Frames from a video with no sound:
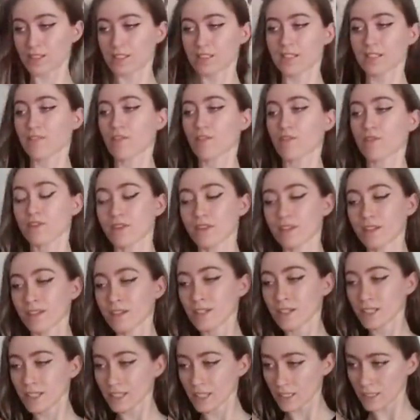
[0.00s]
I just have a feeling.
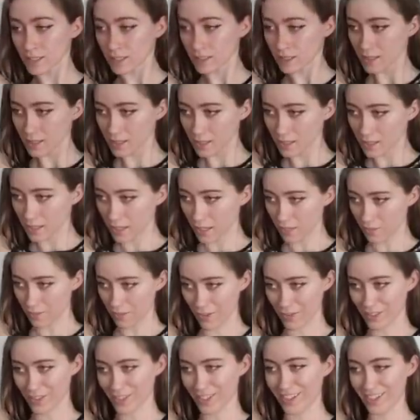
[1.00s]

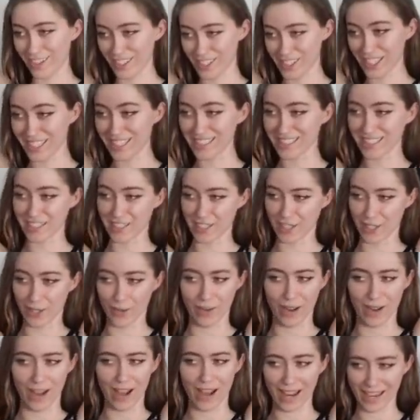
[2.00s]
Found the girl. She isn't
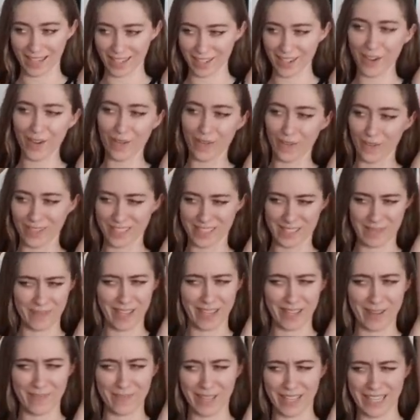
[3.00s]
you. I know it wasn't
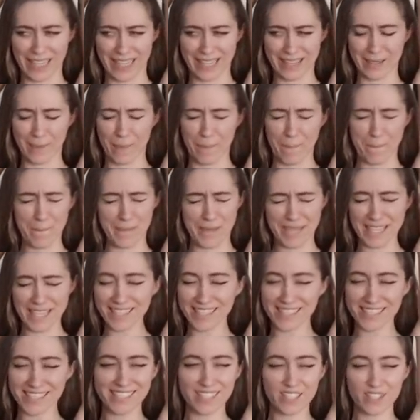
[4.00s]
me. I'm like, at the
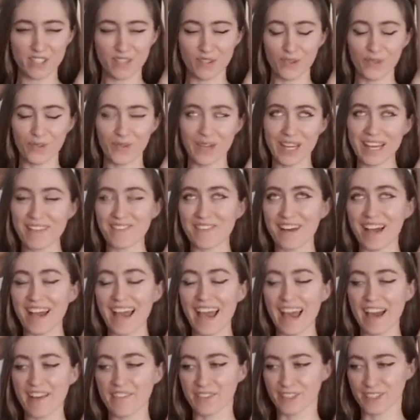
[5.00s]
beach? When have I
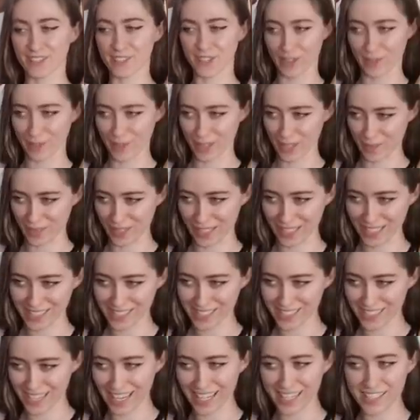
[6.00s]
ever streamed at the
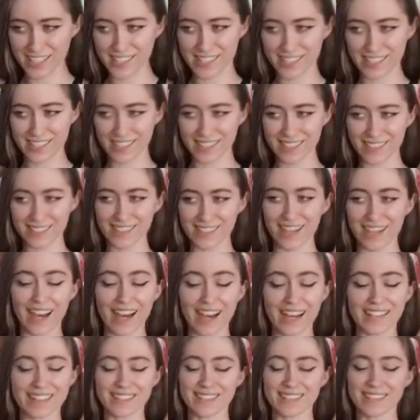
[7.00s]
beach? I just,
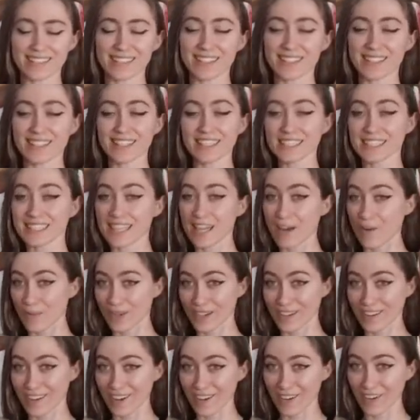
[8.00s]
I, at least now we
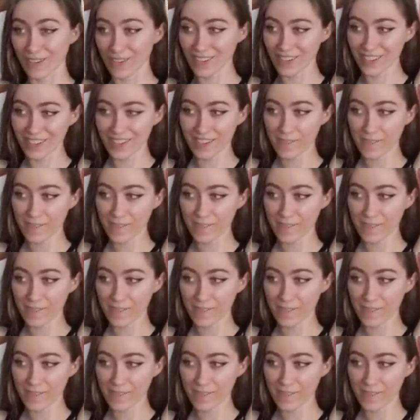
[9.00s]
know.